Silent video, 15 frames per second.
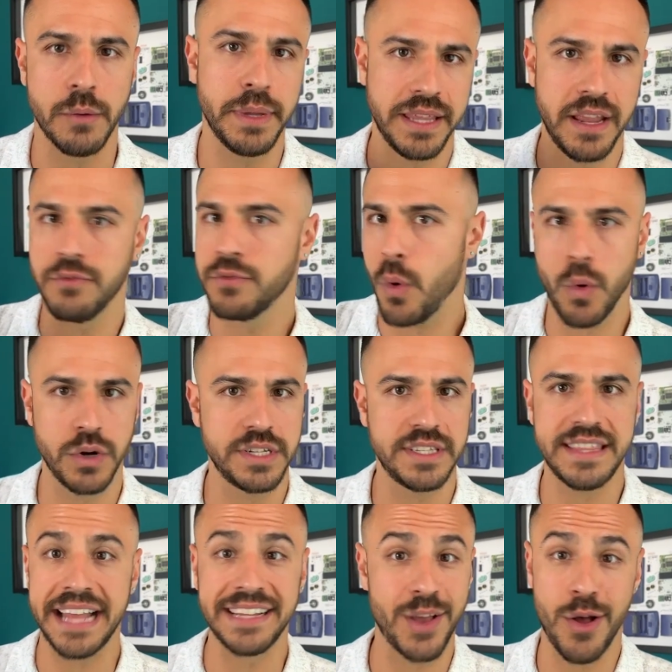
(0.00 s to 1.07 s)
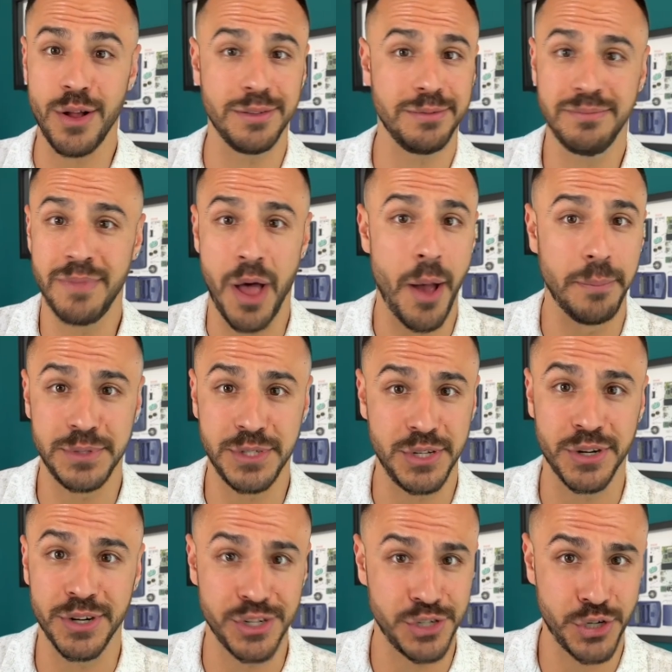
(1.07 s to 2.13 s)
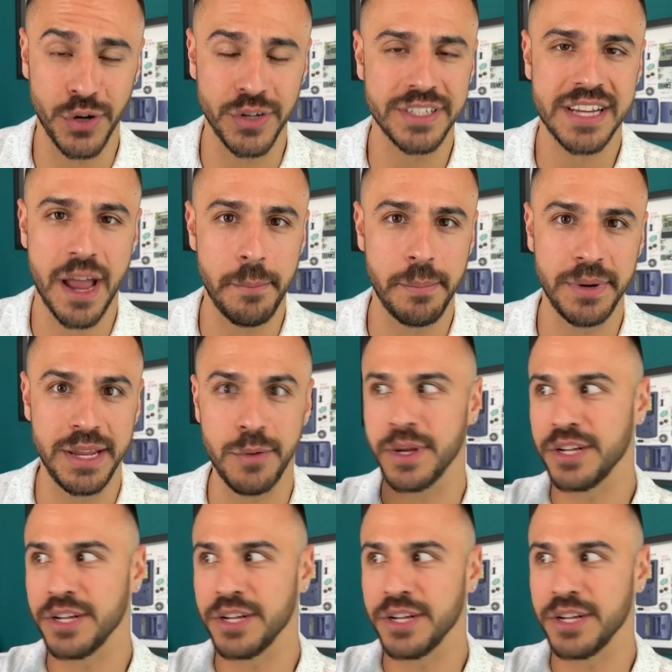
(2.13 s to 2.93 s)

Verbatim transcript: But of course, that's all up to your insurance company,